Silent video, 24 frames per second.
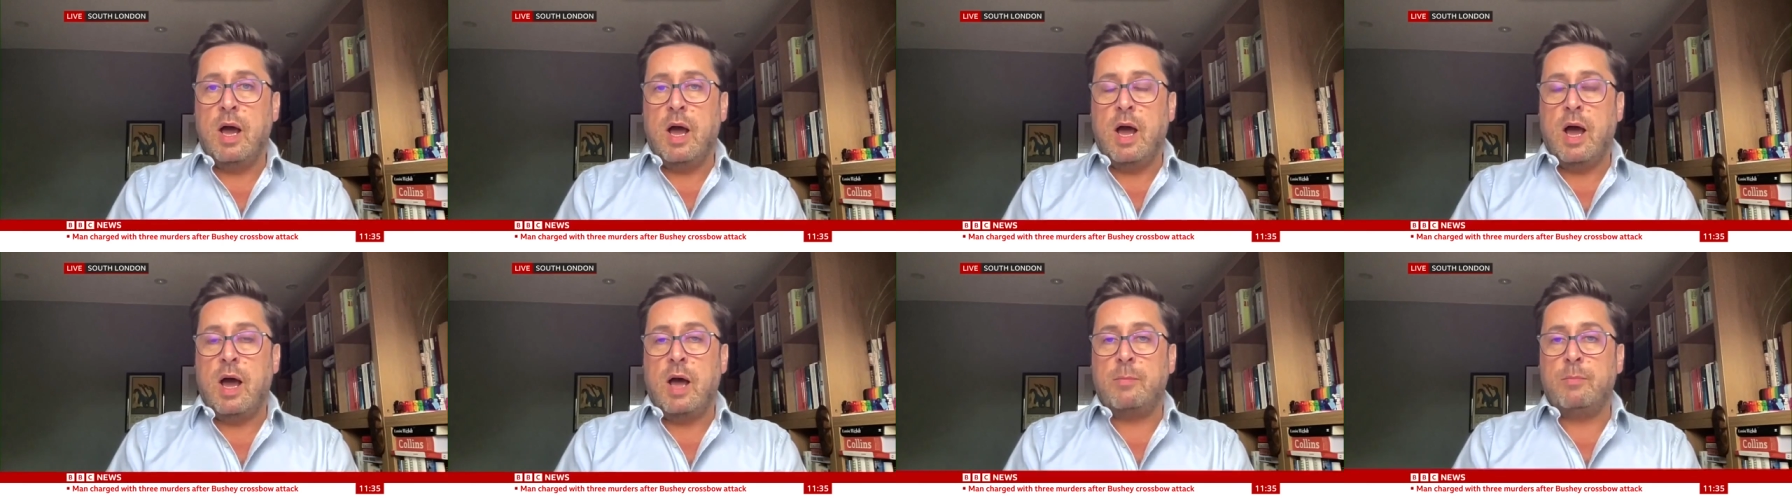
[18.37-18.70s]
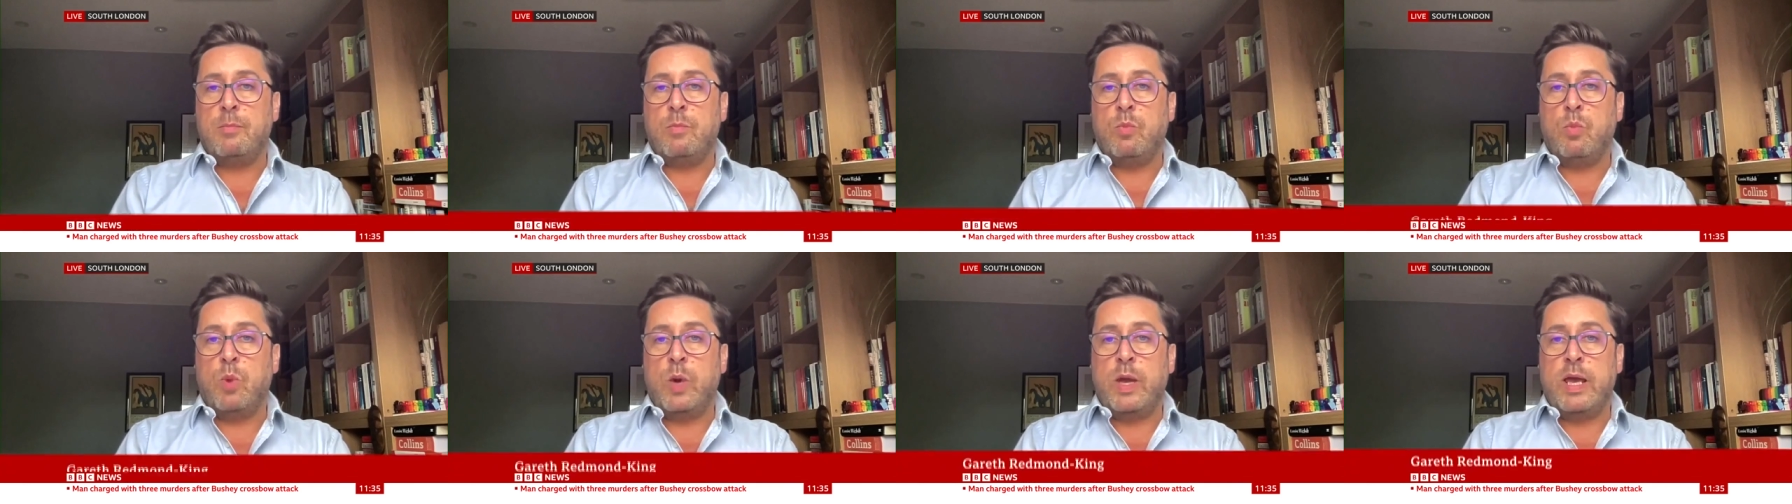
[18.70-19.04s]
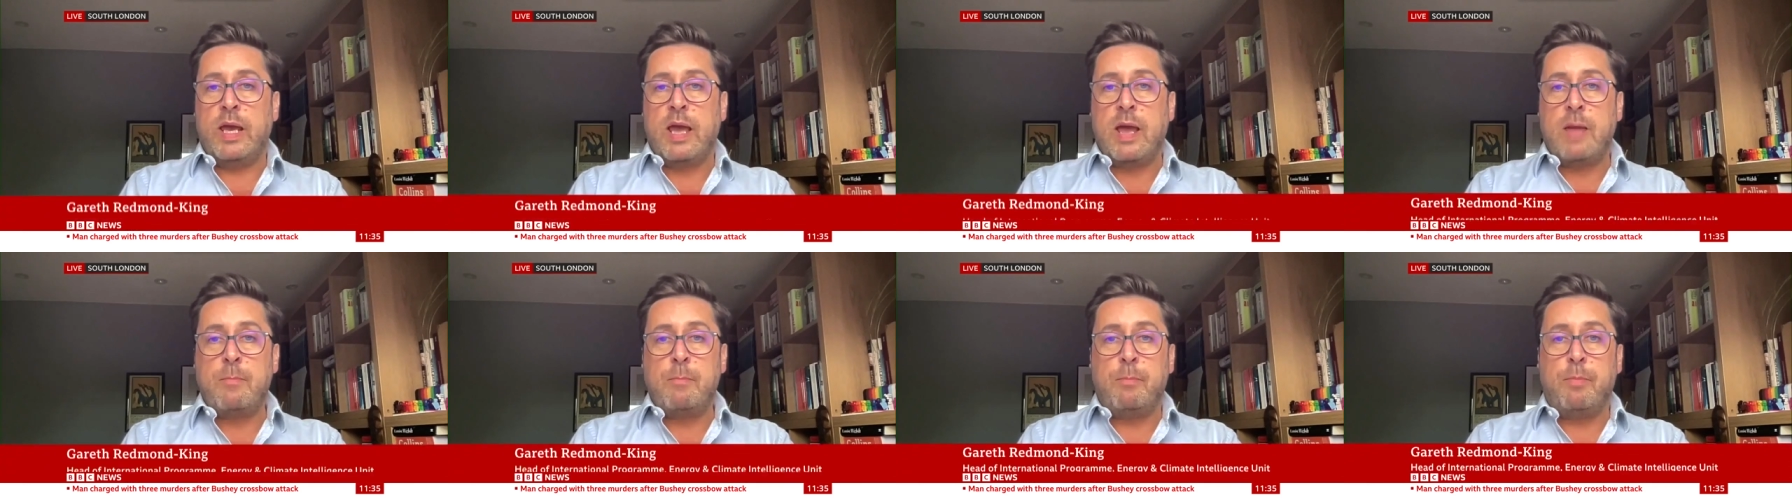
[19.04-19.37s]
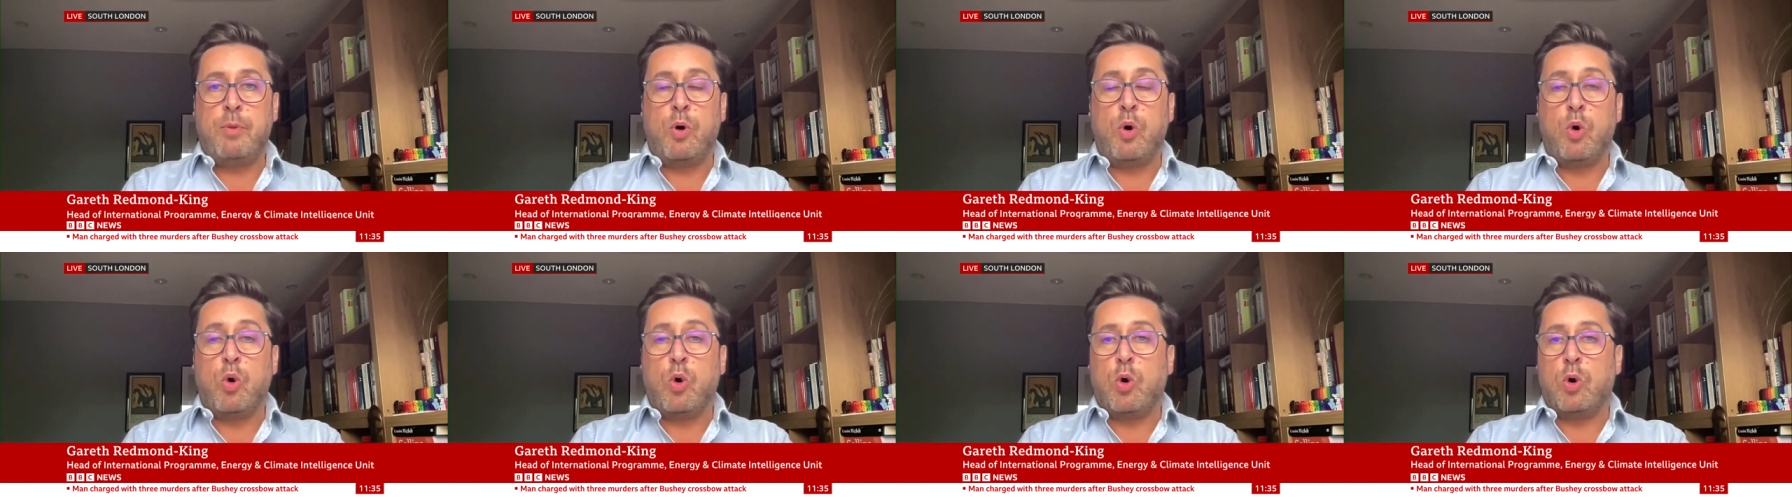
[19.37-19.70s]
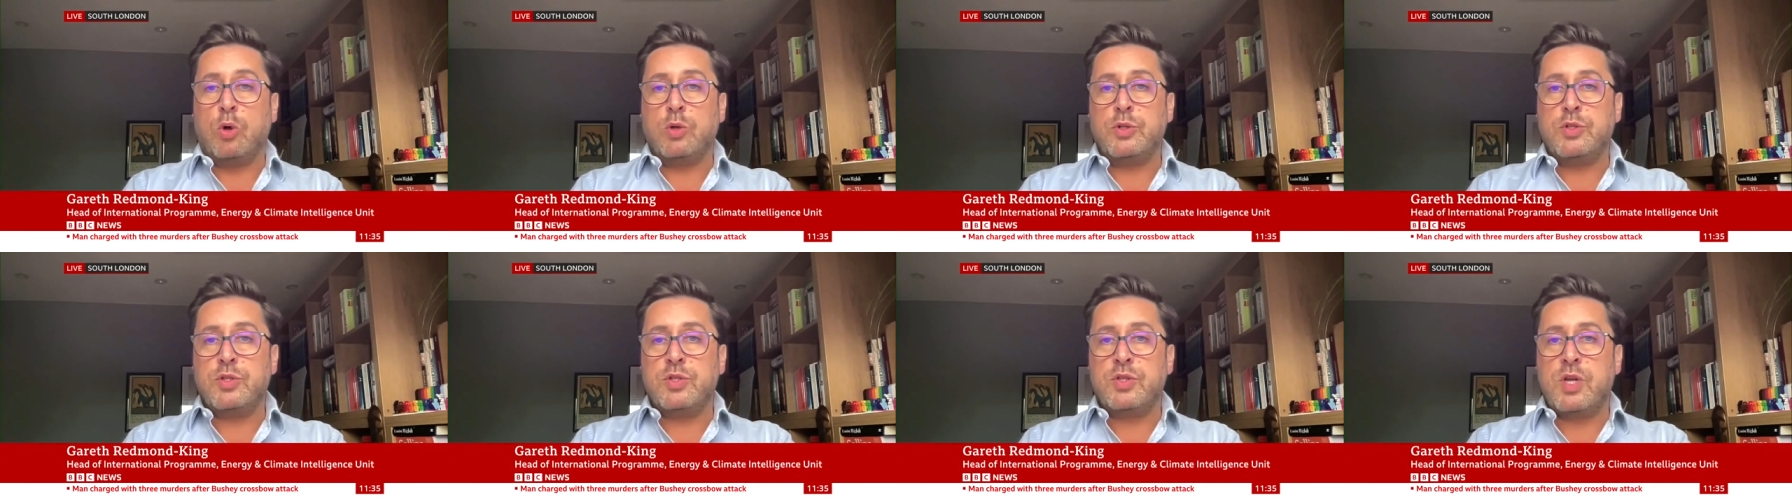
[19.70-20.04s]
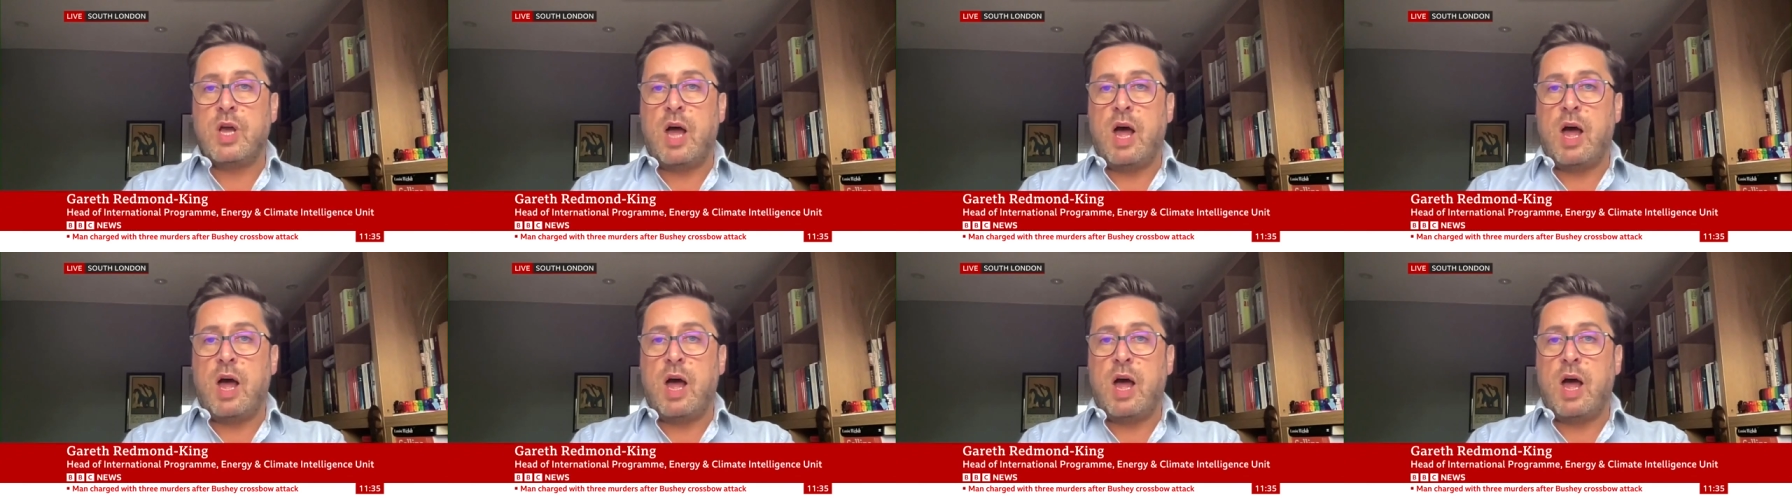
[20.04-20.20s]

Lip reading: We import